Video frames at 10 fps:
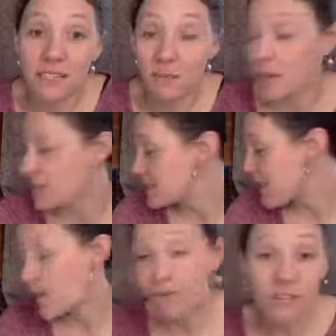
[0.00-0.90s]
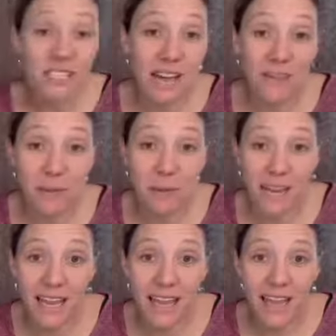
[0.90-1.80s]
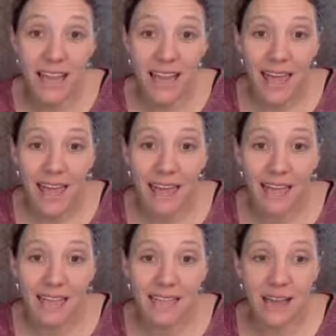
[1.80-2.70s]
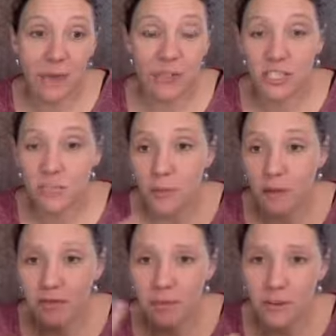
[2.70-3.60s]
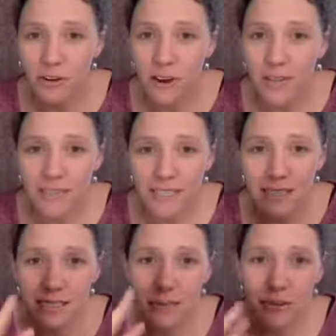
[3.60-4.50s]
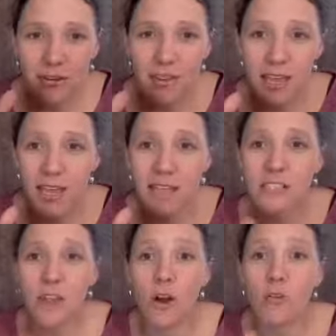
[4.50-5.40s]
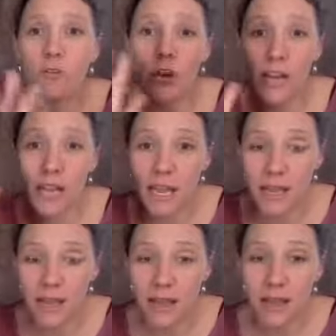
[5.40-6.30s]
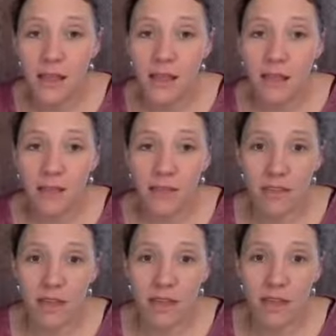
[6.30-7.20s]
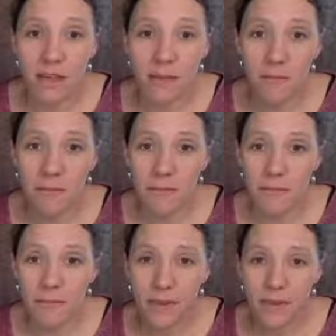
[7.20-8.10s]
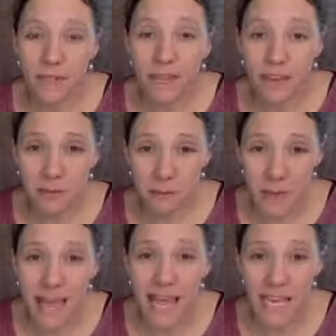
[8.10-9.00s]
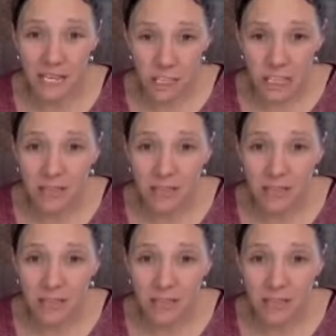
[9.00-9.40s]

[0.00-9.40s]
was helpful to everybody, and I will just post some other graphics and some other things over in the event page.